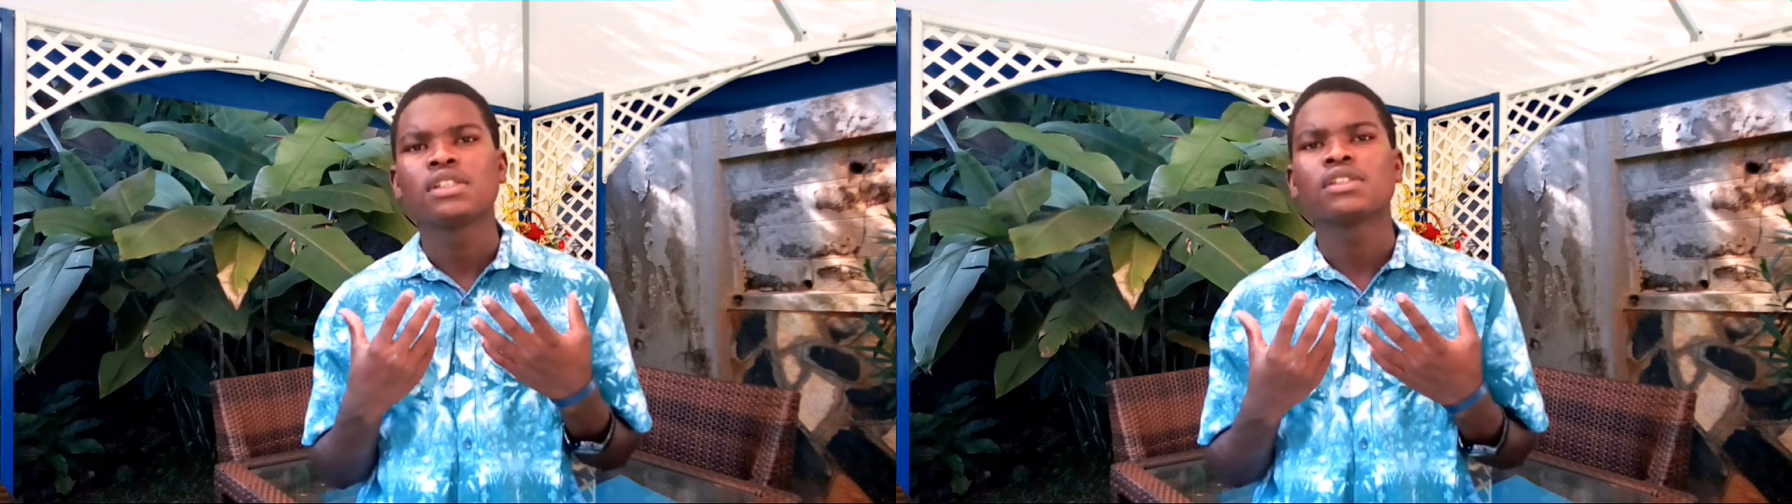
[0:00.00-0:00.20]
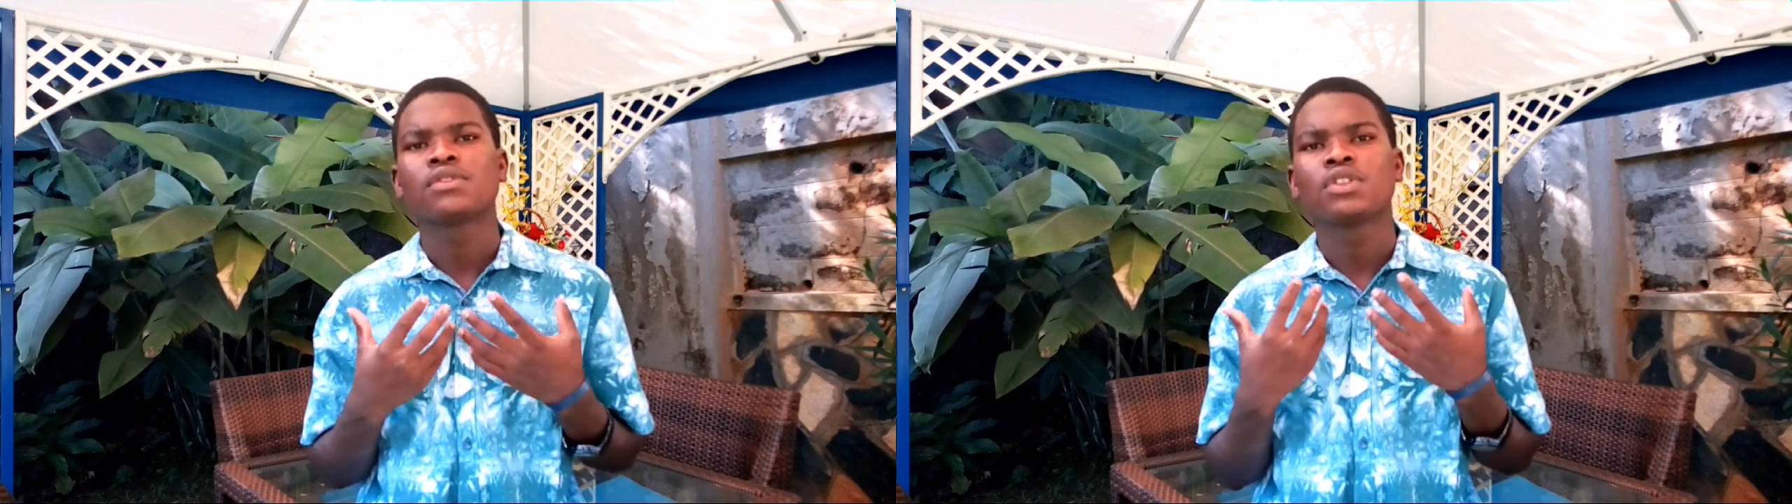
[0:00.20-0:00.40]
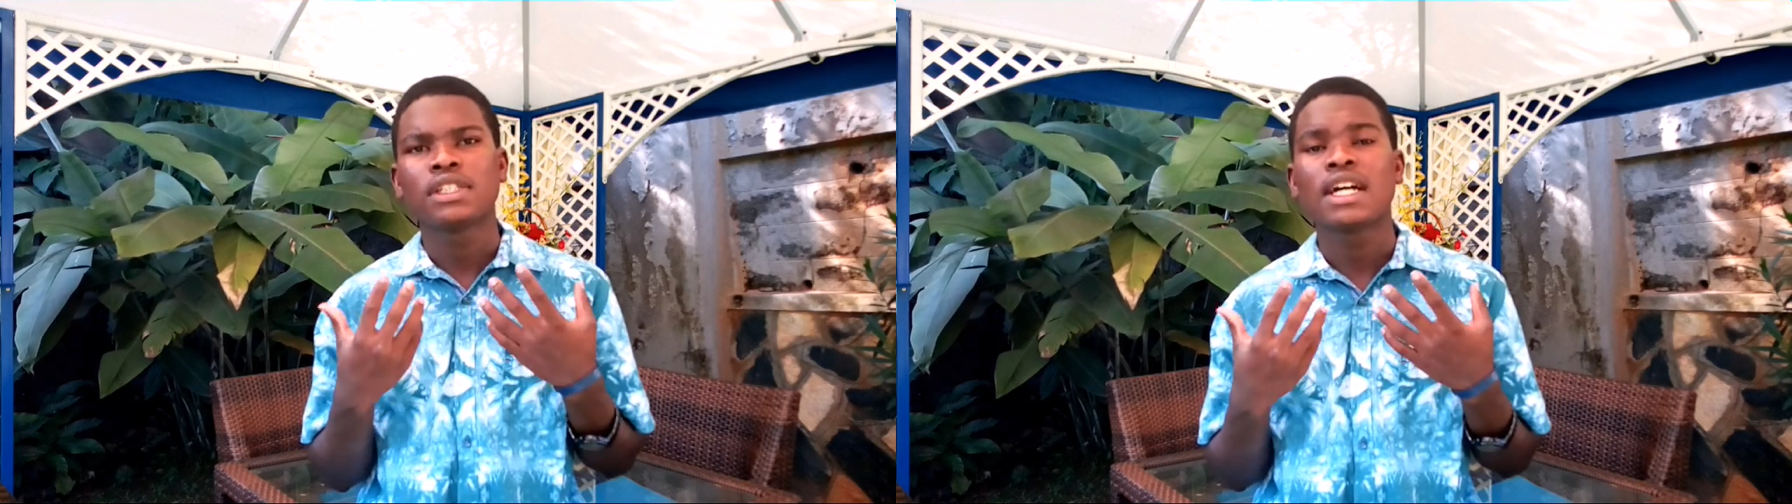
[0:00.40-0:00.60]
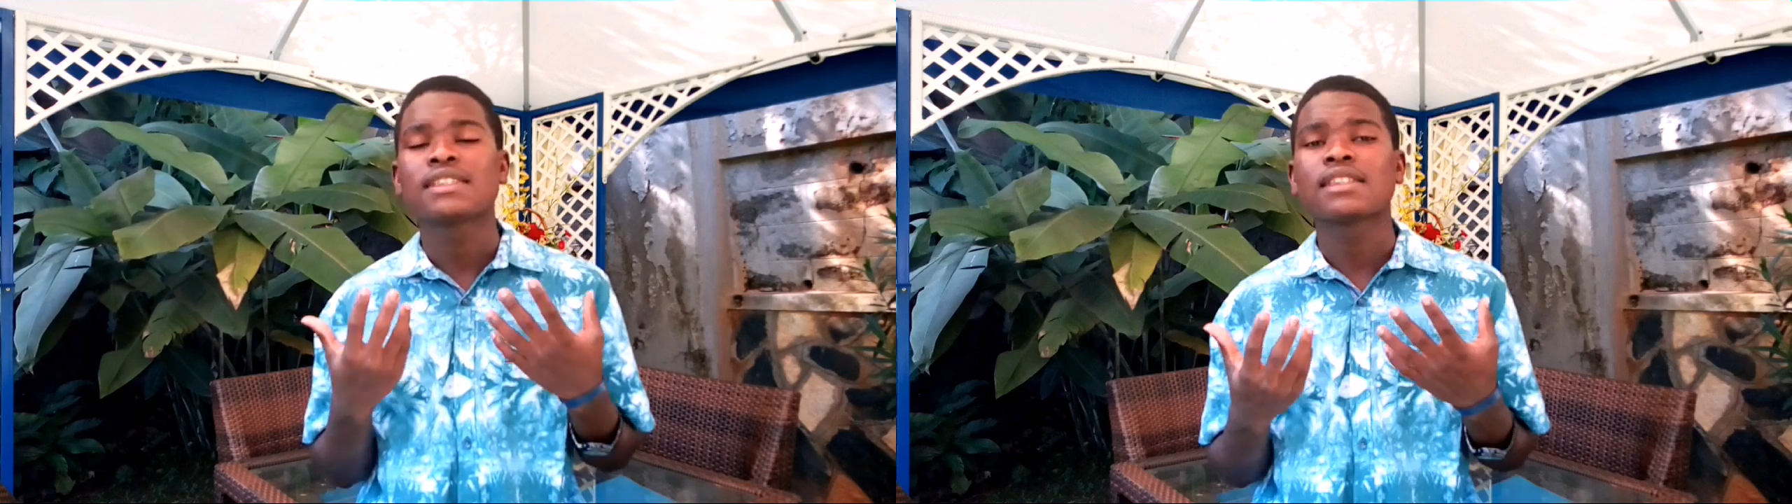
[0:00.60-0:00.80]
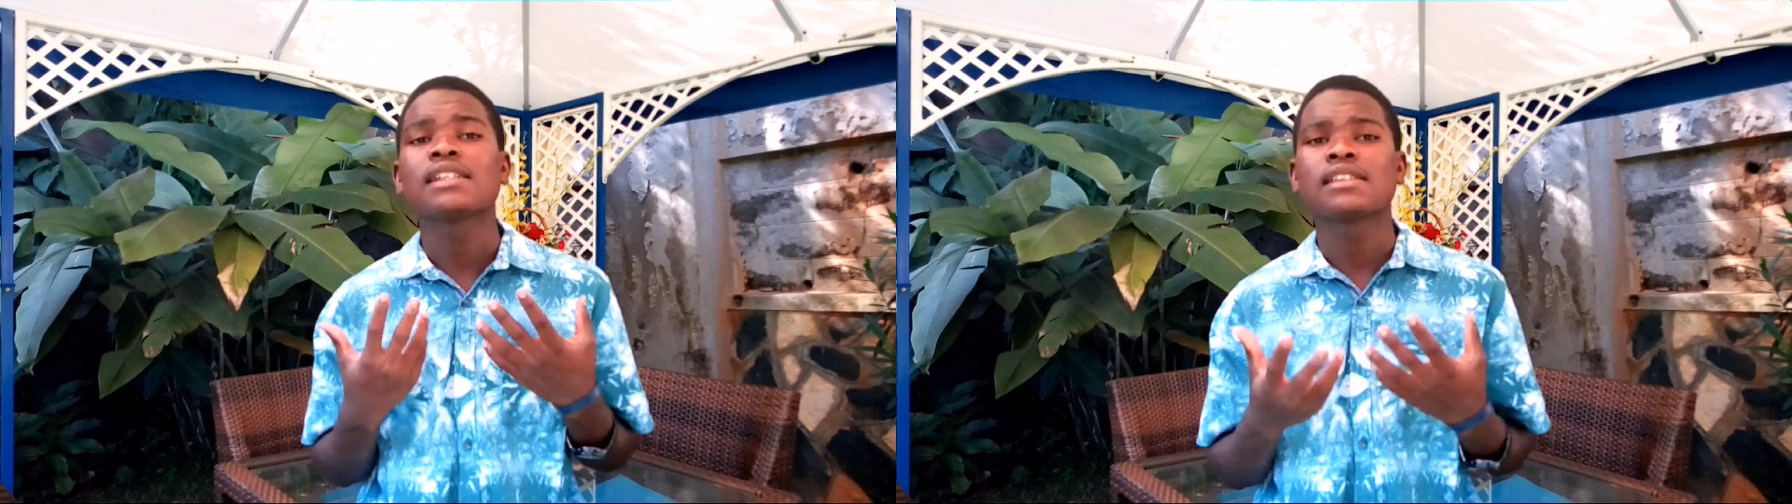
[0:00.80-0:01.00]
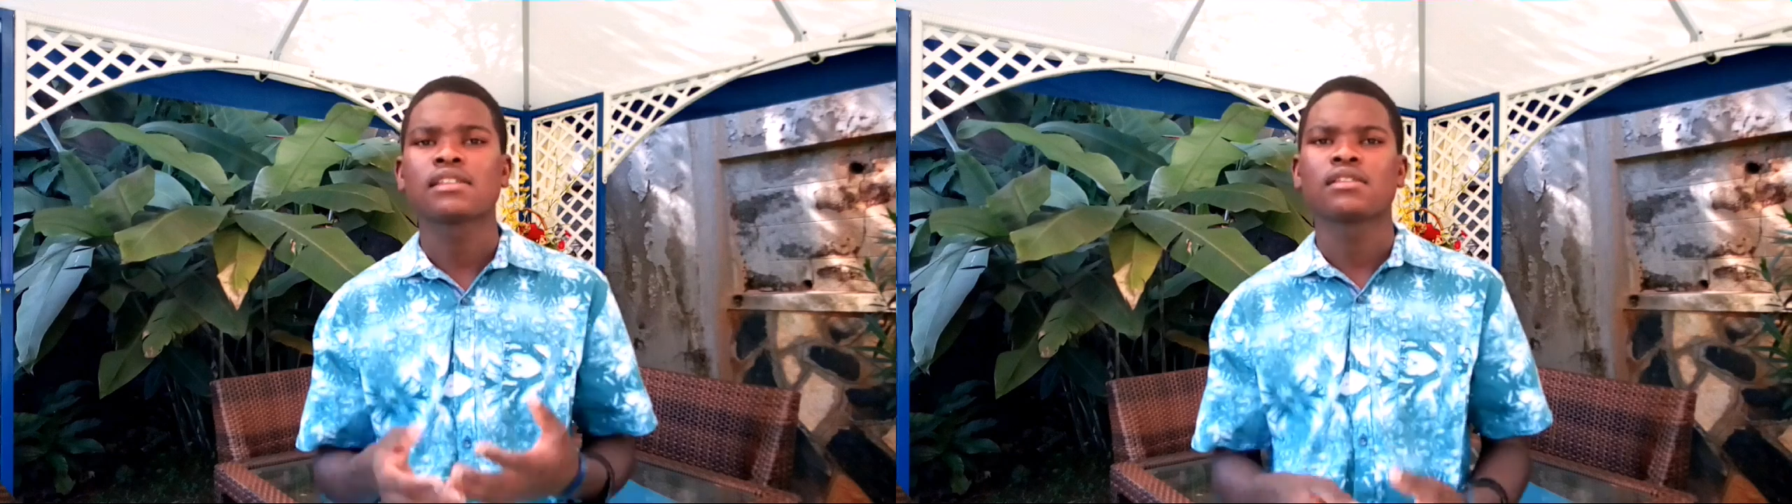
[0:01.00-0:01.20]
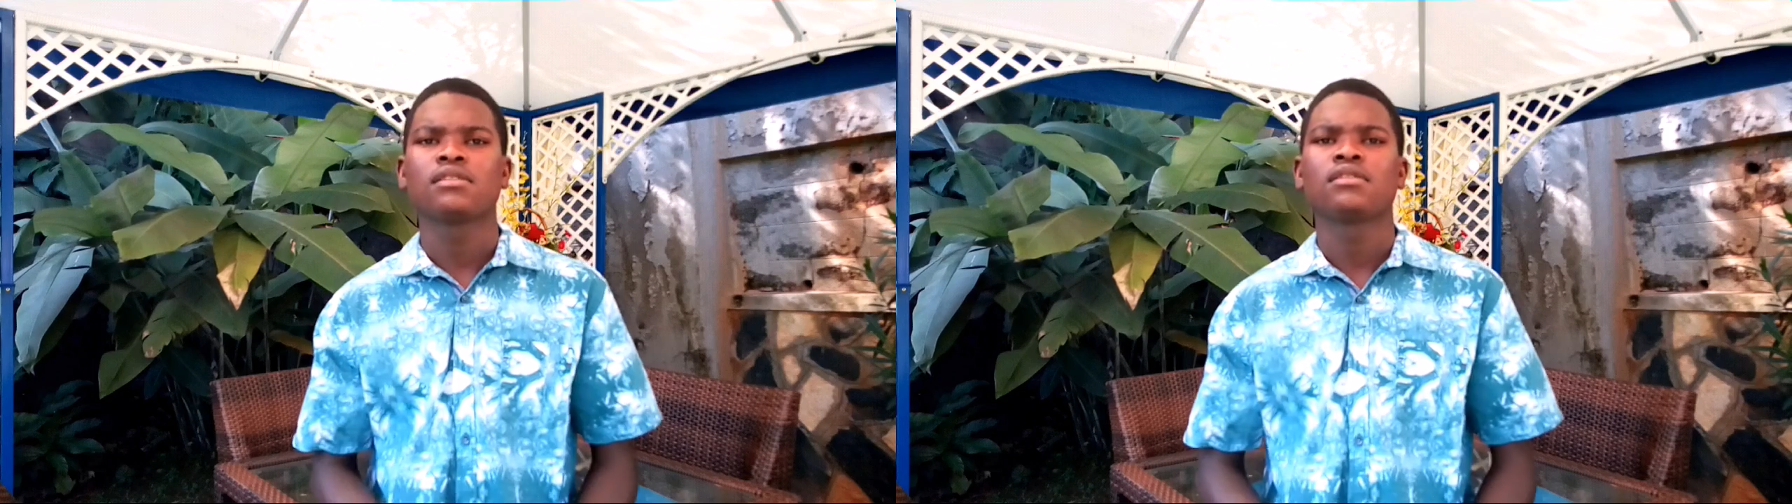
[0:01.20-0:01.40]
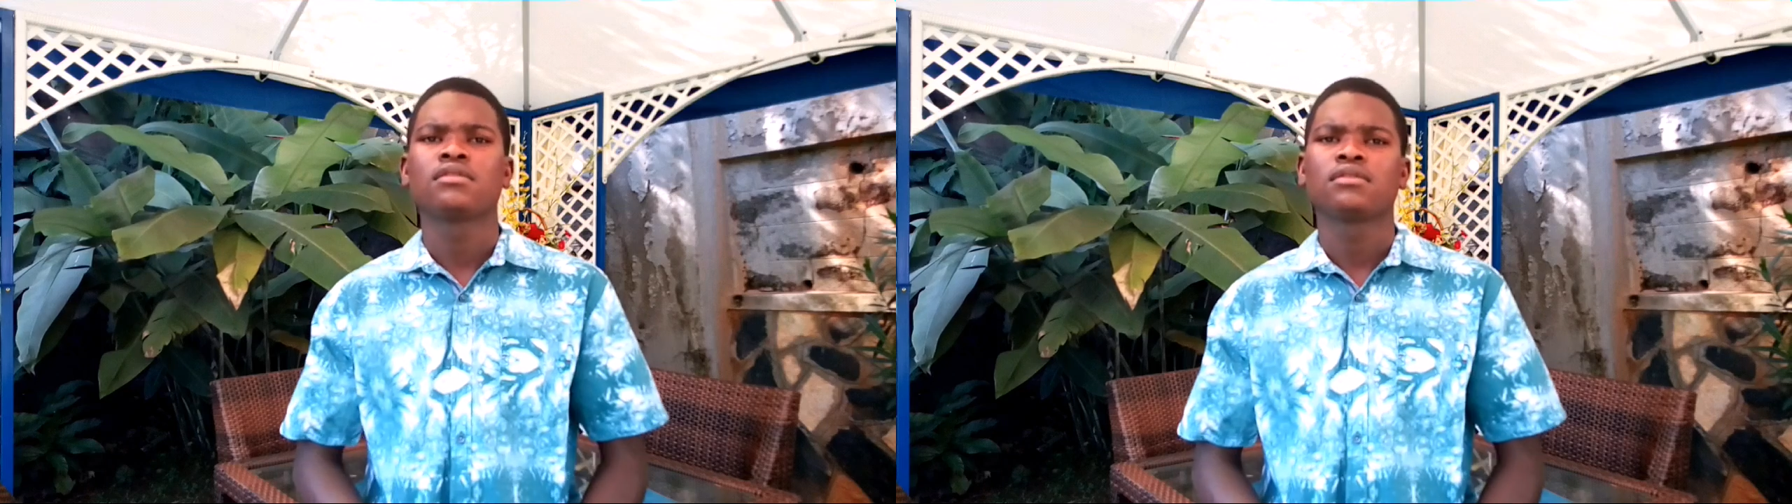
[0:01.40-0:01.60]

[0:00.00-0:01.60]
feelings for justice,